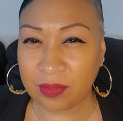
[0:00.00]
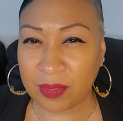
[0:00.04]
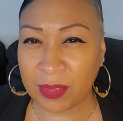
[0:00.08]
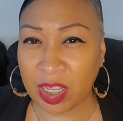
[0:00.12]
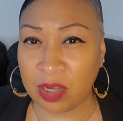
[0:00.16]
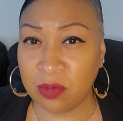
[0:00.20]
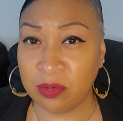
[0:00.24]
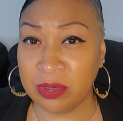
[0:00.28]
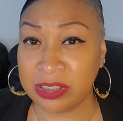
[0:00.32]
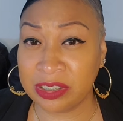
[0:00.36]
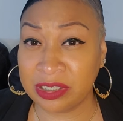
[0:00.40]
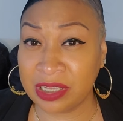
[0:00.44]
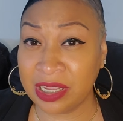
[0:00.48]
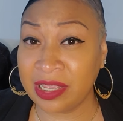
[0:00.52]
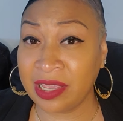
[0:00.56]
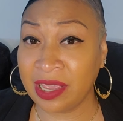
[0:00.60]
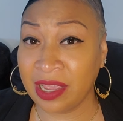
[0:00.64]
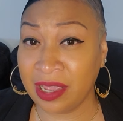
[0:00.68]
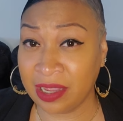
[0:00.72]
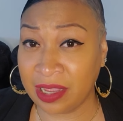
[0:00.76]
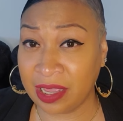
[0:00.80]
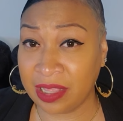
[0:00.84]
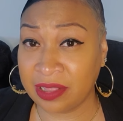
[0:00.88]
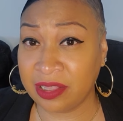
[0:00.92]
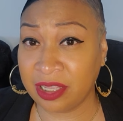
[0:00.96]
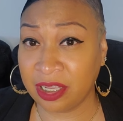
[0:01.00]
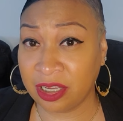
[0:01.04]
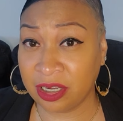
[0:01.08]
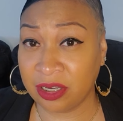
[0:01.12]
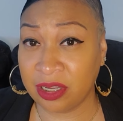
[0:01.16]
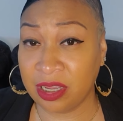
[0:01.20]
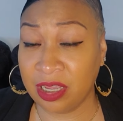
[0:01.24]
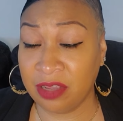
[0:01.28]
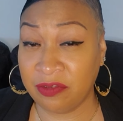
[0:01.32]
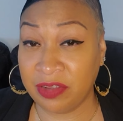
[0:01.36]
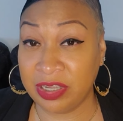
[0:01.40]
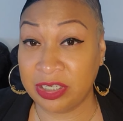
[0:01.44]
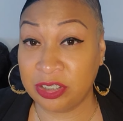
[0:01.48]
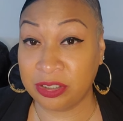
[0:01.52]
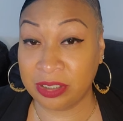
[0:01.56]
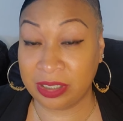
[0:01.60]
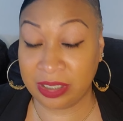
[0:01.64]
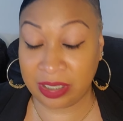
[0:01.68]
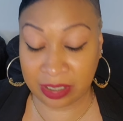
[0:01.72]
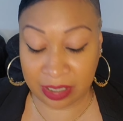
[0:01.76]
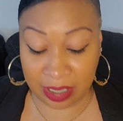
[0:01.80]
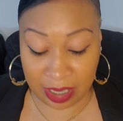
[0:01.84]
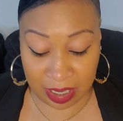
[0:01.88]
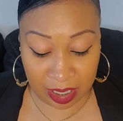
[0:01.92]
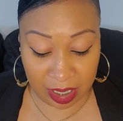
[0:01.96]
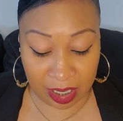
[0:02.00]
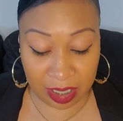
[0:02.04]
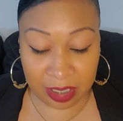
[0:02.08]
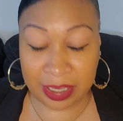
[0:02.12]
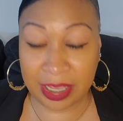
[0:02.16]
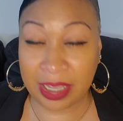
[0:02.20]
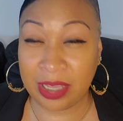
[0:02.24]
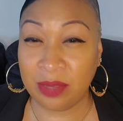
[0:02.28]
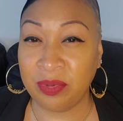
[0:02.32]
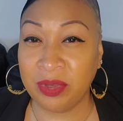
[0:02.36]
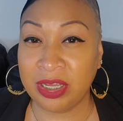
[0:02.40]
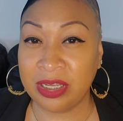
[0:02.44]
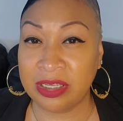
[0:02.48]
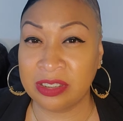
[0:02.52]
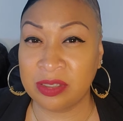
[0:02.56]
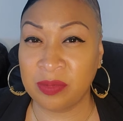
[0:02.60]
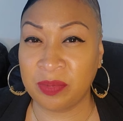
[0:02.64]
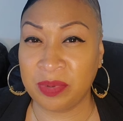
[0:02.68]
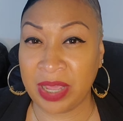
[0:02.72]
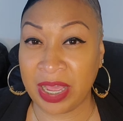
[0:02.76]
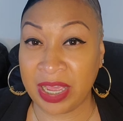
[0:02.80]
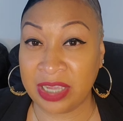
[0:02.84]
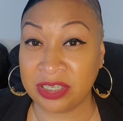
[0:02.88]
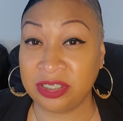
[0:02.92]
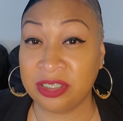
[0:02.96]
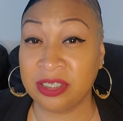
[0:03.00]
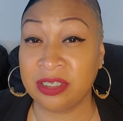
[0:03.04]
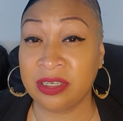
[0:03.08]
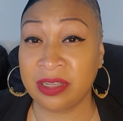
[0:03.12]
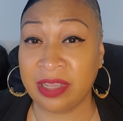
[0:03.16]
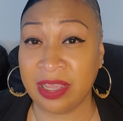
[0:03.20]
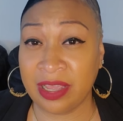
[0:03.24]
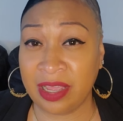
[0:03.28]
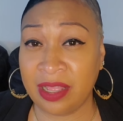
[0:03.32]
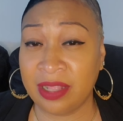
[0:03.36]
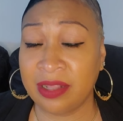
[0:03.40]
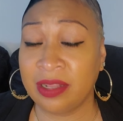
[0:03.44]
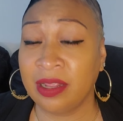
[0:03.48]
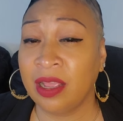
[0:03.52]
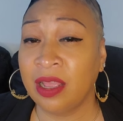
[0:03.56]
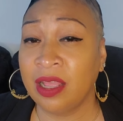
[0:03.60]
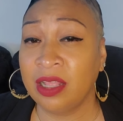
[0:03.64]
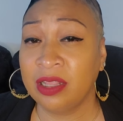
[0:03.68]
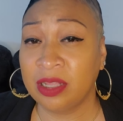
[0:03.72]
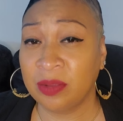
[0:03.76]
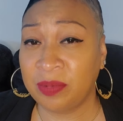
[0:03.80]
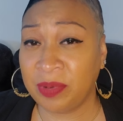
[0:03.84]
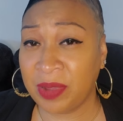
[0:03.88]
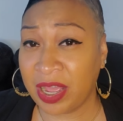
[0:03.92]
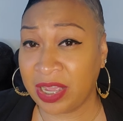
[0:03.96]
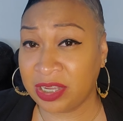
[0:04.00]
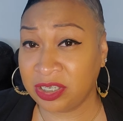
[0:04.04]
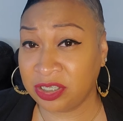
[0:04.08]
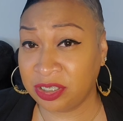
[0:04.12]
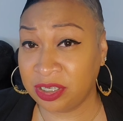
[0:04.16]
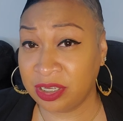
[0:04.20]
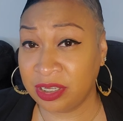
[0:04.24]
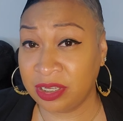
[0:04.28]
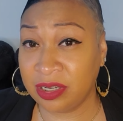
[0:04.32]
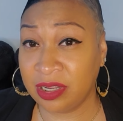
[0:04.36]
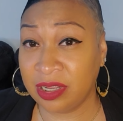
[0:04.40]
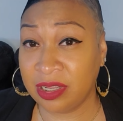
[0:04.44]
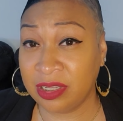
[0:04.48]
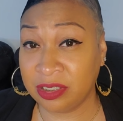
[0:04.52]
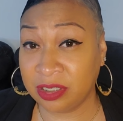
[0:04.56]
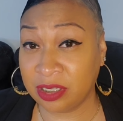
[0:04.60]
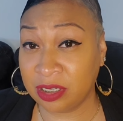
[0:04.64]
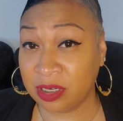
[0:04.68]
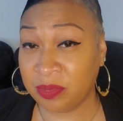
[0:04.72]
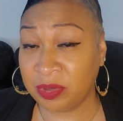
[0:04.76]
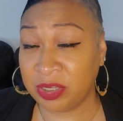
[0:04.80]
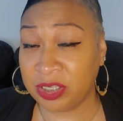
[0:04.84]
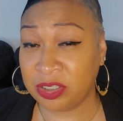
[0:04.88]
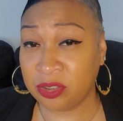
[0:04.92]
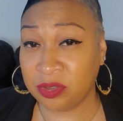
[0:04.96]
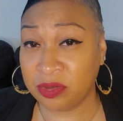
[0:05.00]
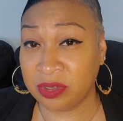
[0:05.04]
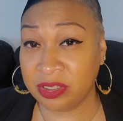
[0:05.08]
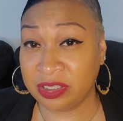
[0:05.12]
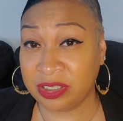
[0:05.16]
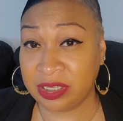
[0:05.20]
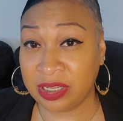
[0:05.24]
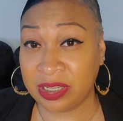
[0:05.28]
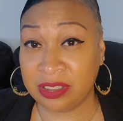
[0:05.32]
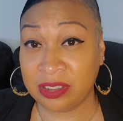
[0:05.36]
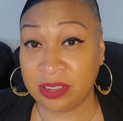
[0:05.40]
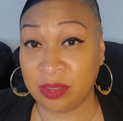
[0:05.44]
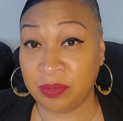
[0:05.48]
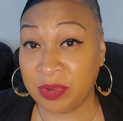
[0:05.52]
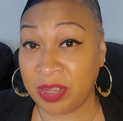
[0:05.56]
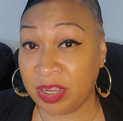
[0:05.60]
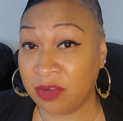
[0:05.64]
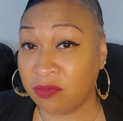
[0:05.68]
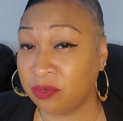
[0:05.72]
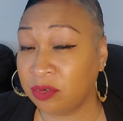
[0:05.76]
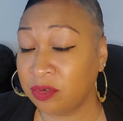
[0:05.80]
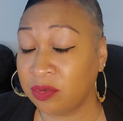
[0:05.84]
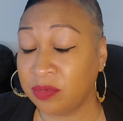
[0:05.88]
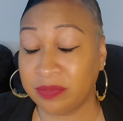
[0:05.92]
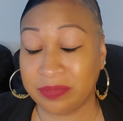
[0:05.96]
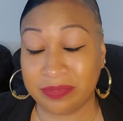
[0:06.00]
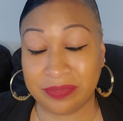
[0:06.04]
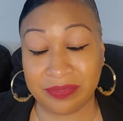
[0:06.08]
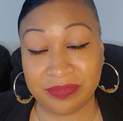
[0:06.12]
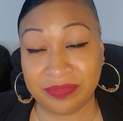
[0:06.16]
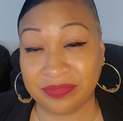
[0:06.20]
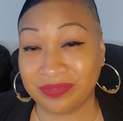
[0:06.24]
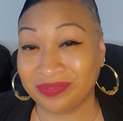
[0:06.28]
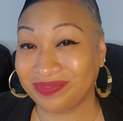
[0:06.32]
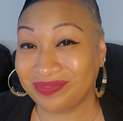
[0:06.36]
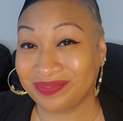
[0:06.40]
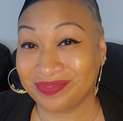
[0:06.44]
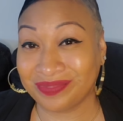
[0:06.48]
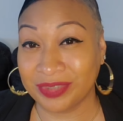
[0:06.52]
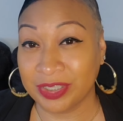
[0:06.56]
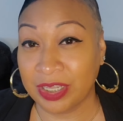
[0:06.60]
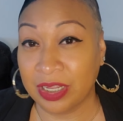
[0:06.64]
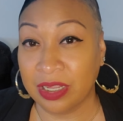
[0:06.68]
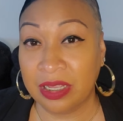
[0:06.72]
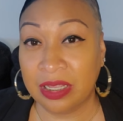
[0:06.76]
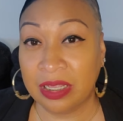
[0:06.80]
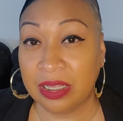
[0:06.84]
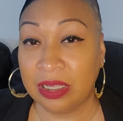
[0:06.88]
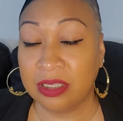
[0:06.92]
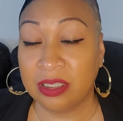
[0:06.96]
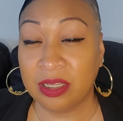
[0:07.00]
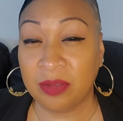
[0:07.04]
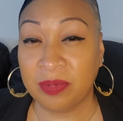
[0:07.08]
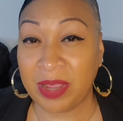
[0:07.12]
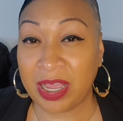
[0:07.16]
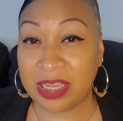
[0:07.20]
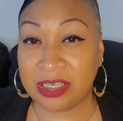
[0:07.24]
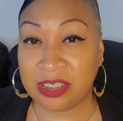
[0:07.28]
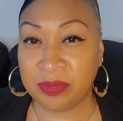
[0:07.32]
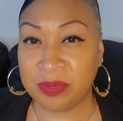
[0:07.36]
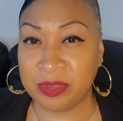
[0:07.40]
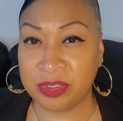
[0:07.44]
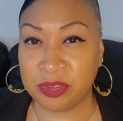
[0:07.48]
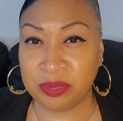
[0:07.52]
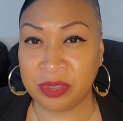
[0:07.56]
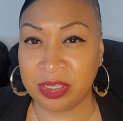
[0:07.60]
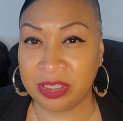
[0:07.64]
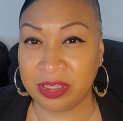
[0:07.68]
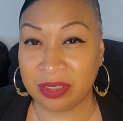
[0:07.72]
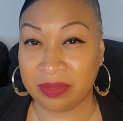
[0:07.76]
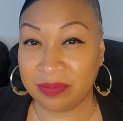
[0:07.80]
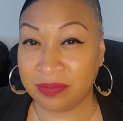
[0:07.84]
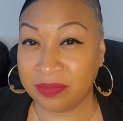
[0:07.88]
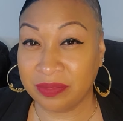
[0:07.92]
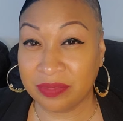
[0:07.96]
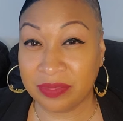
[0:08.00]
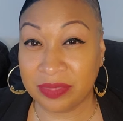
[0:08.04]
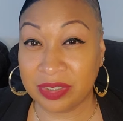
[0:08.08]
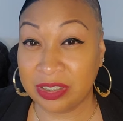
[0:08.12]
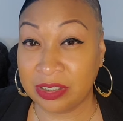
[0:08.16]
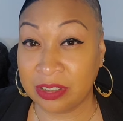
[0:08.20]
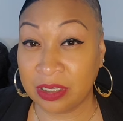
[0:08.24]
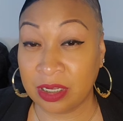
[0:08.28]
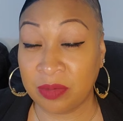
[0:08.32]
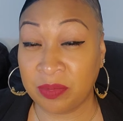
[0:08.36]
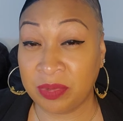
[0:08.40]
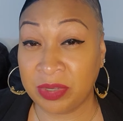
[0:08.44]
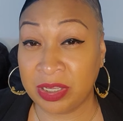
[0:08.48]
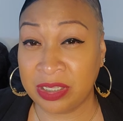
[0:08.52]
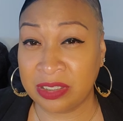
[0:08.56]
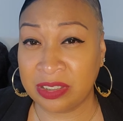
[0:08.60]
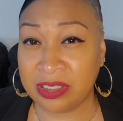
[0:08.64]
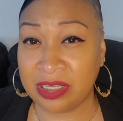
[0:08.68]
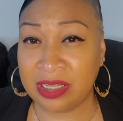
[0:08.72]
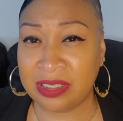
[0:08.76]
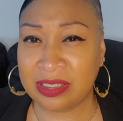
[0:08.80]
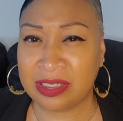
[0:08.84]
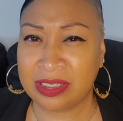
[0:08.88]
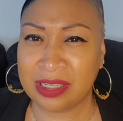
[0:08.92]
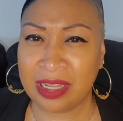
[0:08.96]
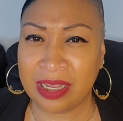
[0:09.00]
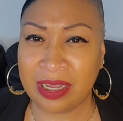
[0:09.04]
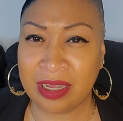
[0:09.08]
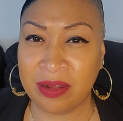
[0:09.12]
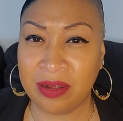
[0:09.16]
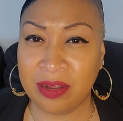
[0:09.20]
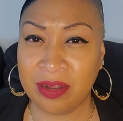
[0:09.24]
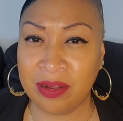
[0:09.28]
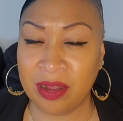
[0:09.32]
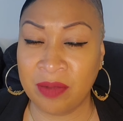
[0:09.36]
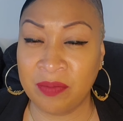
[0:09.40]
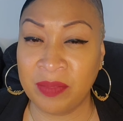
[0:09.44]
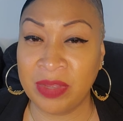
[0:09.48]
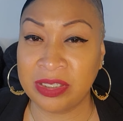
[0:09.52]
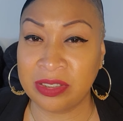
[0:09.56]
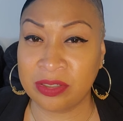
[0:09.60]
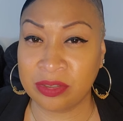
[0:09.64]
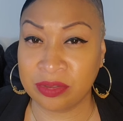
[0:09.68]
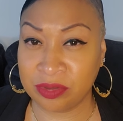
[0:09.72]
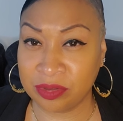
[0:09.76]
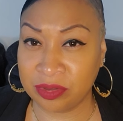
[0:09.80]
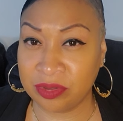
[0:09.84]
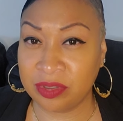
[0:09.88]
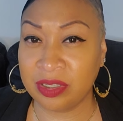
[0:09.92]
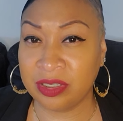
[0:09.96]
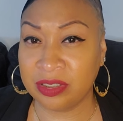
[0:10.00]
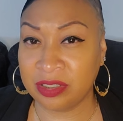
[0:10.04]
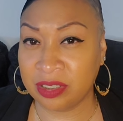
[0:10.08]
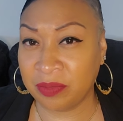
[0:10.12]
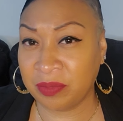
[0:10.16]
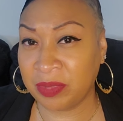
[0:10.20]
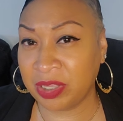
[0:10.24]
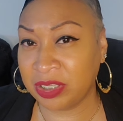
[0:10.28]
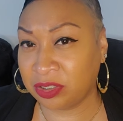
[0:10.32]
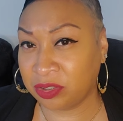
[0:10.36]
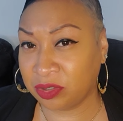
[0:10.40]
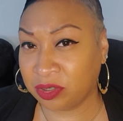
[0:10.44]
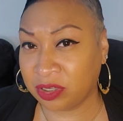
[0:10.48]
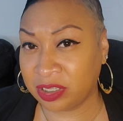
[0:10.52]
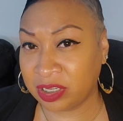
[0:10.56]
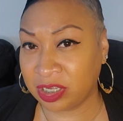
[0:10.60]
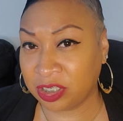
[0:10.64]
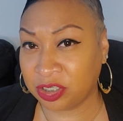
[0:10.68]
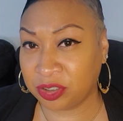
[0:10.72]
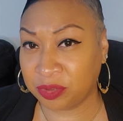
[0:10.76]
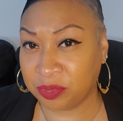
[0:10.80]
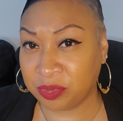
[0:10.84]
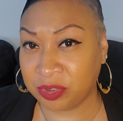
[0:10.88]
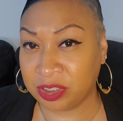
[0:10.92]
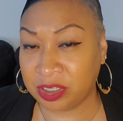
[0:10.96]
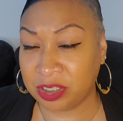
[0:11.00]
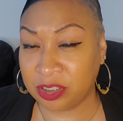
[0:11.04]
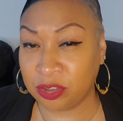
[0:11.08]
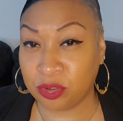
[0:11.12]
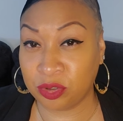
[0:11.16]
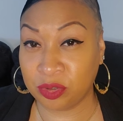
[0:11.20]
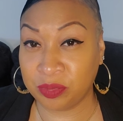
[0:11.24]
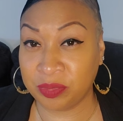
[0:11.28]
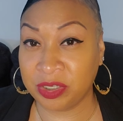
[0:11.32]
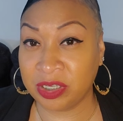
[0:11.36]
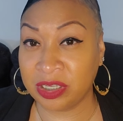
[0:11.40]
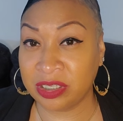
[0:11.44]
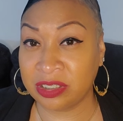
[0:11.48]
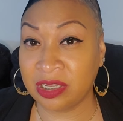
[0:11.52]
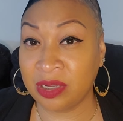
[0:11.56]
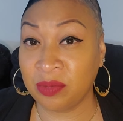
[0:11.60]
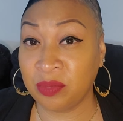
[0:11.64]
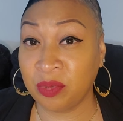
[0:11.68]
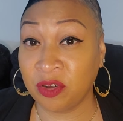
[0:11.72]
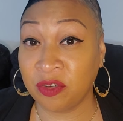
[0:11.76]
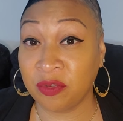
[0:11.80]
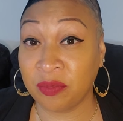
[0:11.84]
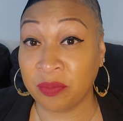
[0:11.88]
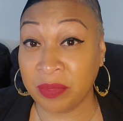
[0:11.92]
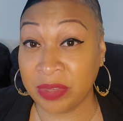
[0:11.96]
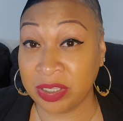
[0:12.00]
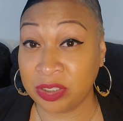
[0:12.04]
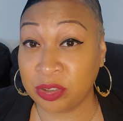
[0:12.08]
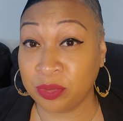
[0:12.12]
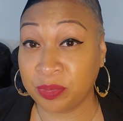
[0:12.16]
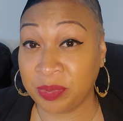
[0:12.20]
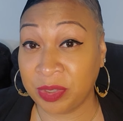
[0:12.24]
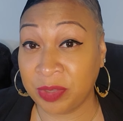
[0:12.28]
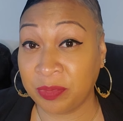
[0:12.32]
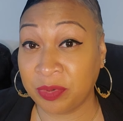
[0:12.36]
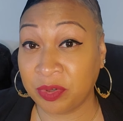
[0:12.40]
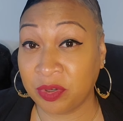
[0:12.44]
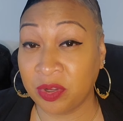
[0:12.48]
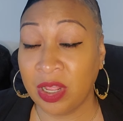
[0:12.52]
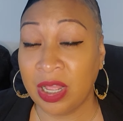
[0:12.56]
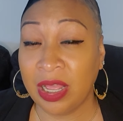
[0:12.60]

Which they can get there eventually, okay? Because the passion is going to be so intense. The bedroom, the passion between them is going to be intense. It's like a mental connection with these two because they're both mental people